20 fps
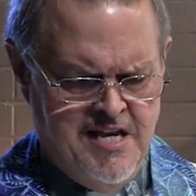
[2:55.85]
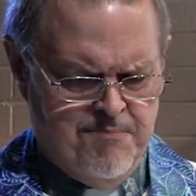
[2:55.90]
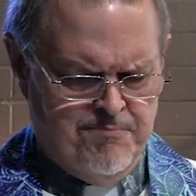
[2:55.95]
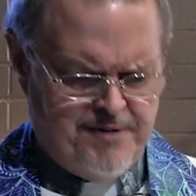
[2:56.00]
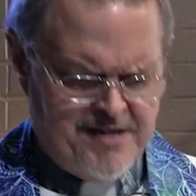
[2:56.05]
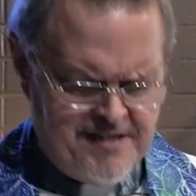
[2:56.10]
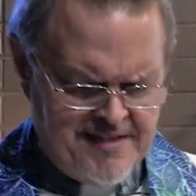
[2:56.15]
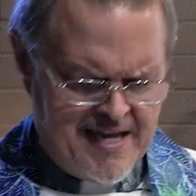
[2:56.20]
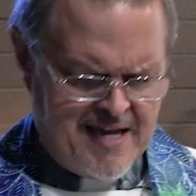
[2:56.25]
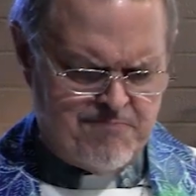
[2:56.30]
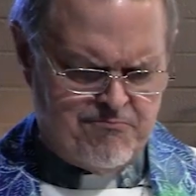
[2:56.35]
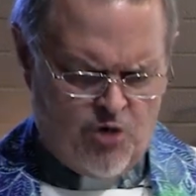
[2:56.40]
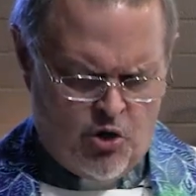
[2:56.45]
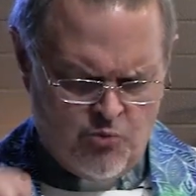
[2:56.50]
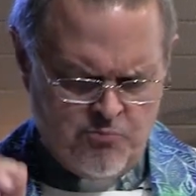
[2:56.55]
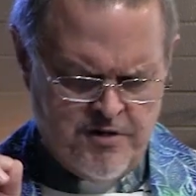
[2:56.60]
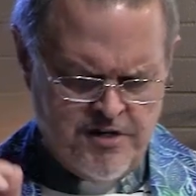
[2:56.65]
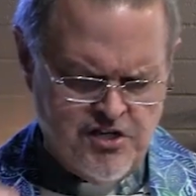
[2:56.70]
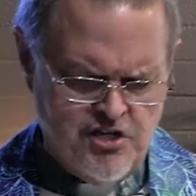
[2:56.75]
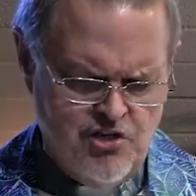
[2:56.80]
But in that
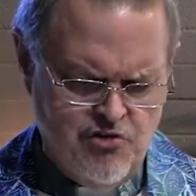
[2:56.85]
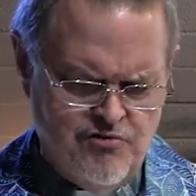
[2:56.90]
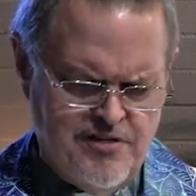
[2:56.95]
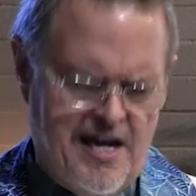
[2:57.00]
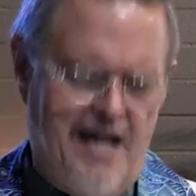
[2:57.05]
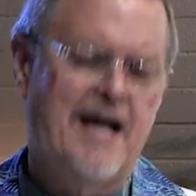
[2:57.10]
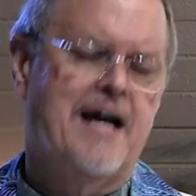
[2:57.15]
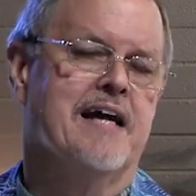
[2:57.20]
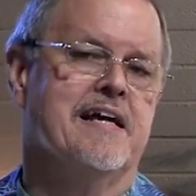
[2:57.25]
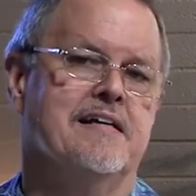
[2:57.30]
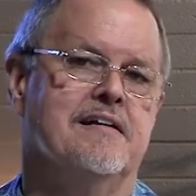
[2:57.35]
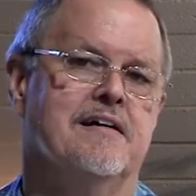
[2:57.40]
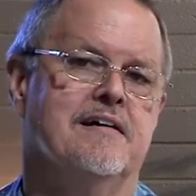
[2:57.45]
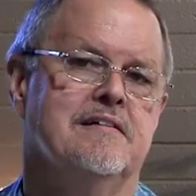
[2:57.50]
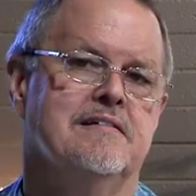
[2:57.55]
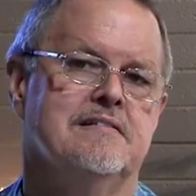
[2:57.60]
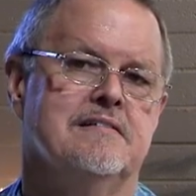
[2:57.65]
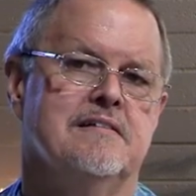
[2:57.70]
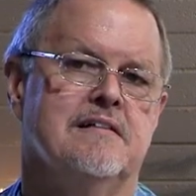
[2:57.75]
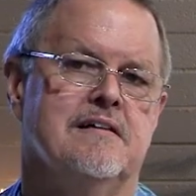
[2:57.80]
moment, you died.
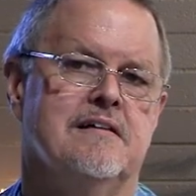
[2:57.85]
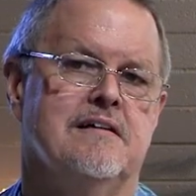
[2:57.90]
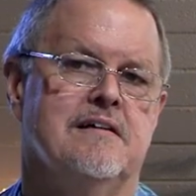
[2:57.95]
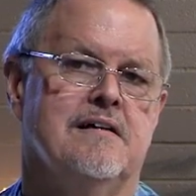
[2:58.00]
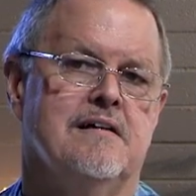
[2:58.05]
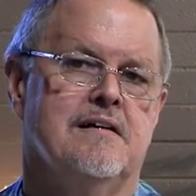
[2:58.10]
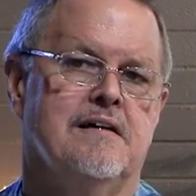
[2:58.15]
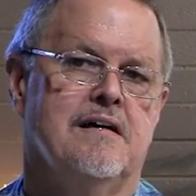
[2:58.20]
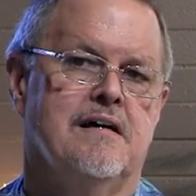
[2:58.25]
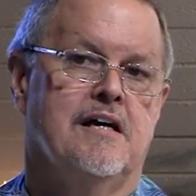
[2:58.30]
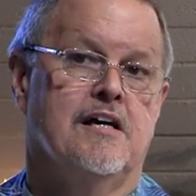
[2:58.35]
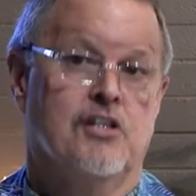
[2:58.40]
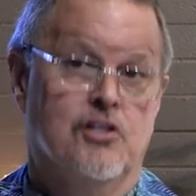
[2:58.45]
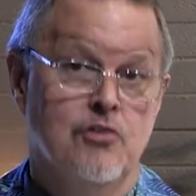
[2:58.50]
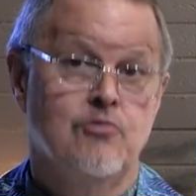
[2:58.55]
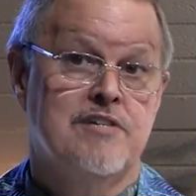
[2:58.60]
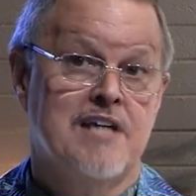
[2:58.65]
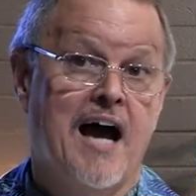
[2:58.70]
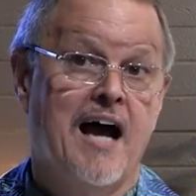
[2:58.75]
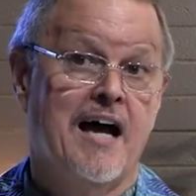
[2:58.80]

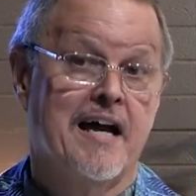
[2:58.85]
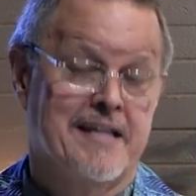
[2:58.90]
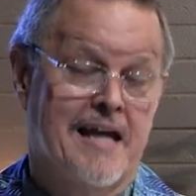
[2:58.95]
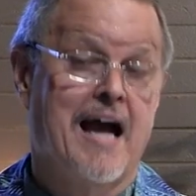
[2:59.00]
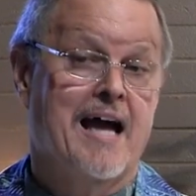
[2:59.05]
You died.